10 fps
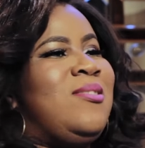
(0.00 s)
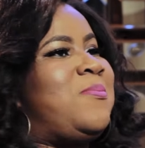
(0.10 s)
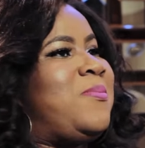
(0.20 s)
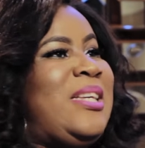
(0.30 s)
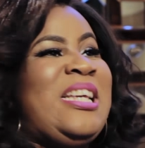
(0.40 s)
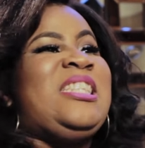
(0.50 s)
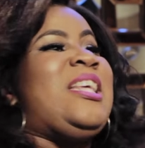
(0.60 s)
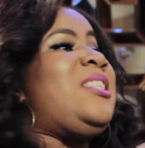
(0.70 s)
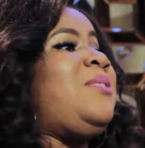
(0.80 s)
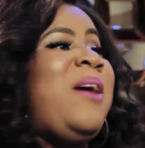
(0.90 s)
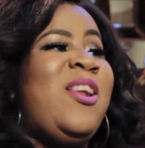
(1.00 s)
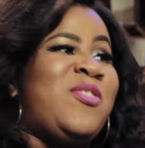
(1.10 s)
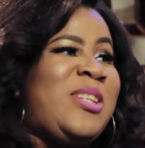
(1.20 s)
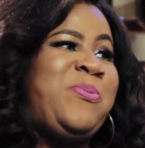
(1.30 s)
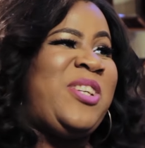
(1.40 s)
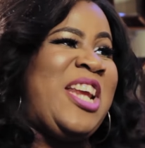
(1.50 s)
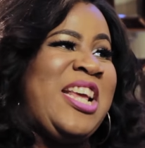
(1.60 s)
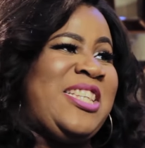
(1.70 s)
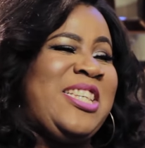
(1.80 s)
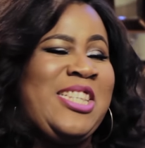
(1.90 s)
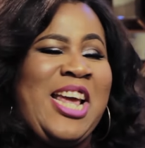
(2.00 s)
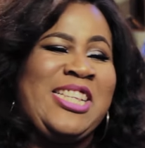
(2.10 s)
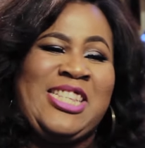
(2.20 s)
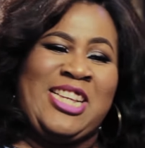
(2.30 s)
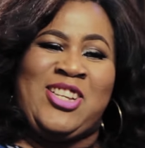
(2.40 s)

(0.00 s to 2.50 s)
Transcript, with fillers: That's, it's a smile of sheepishness. It's like there's